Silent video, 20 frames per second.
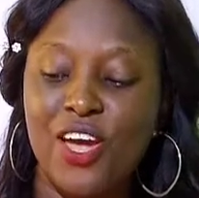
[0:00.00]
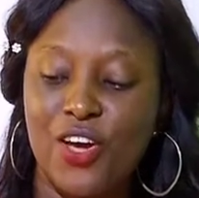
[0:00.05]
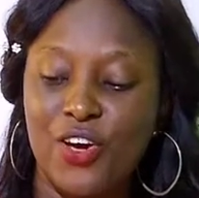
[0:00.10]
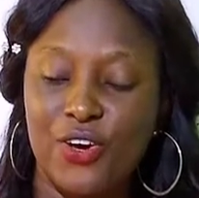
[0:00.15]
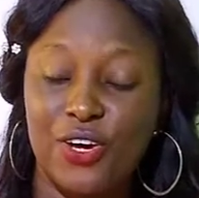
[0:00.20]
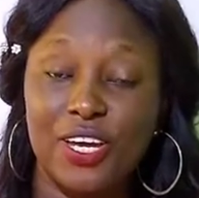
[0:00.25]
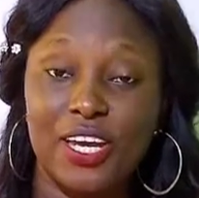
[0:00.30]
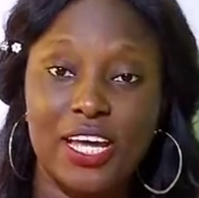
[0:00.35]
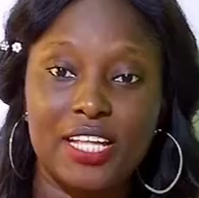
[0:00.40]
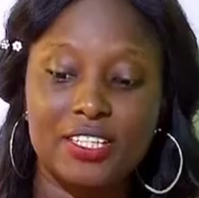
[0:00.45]

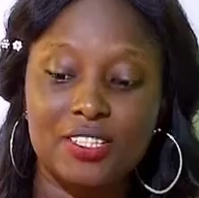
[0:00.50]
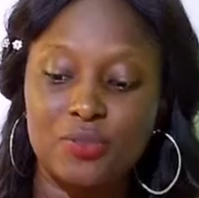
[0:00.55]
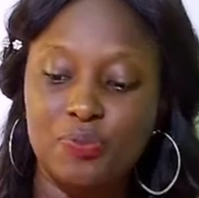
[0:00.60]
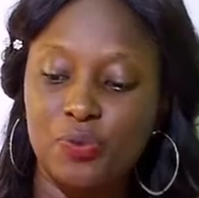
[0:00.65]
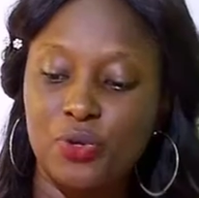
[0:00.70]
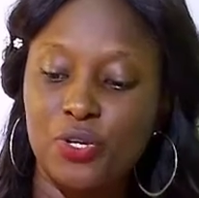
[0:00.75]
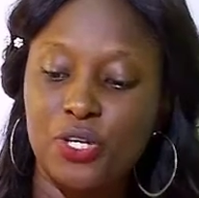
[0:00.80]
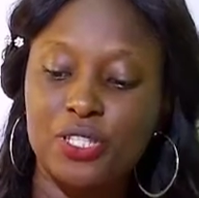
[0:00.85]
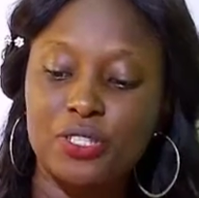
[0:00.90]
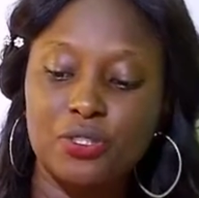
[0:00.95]
Okay, at this
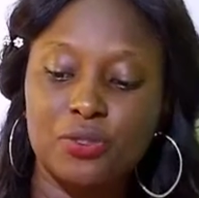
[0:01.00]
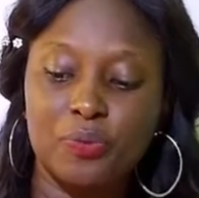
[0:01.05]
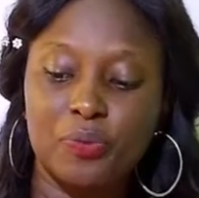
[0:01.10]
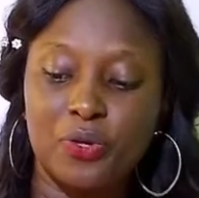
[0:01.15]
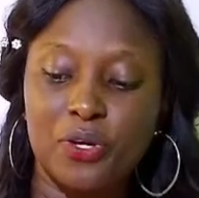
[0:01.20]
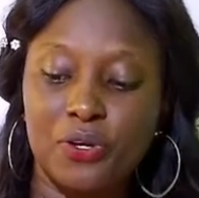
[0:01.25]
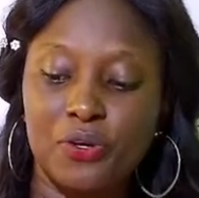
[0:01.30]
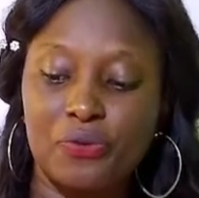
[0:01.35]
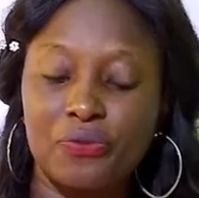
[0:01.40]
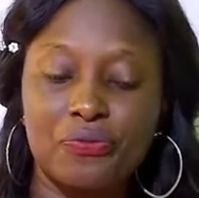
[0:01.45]
point you pour
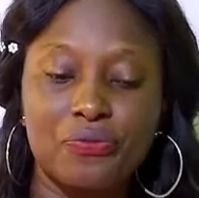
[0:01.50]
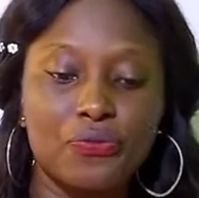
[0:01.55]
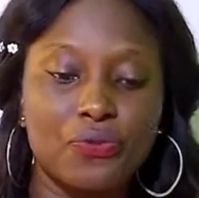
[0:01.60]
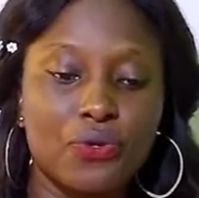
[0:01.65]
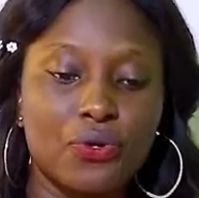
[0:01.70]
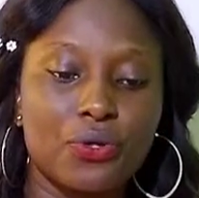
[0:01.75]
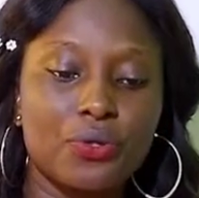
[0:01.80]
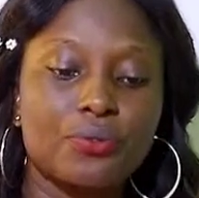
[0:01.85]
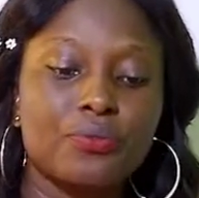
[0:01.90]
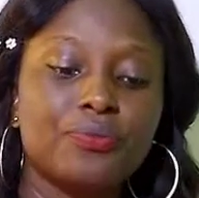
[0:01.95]
your
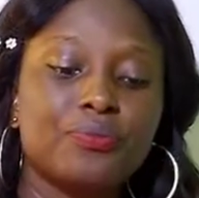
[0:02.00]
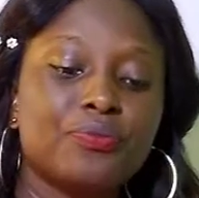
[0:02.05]
flour